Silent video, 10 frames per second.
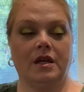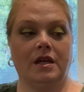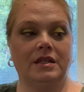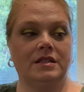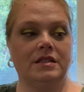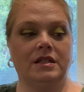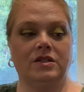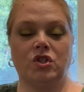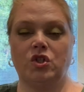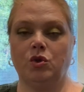
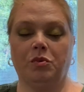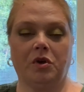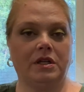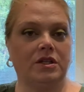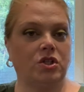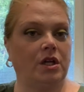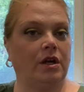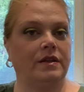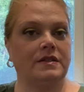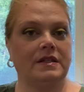It's super conditioning
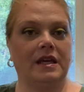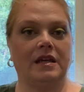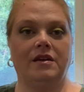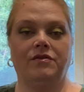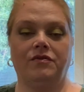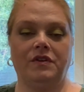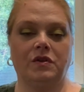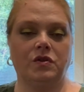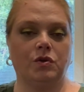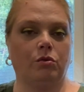on the skin. It
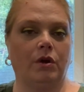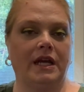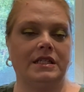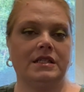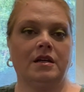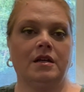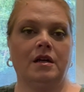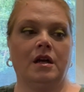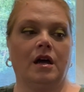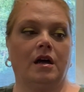feels great.
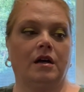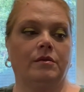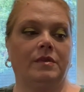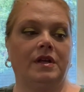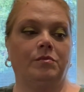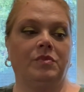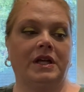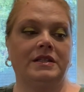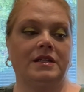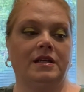
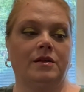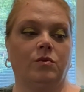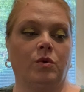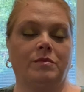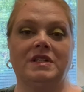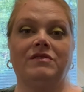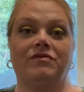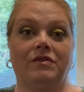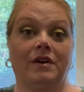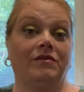It rubs in
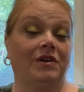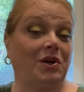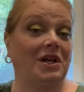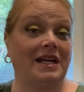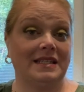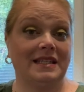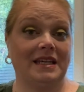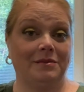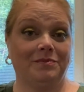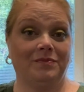very, very
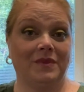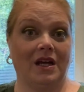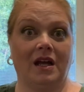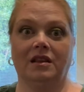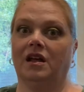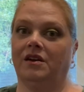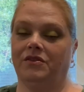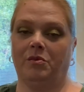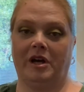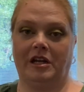nicely. I love
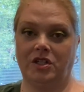the Body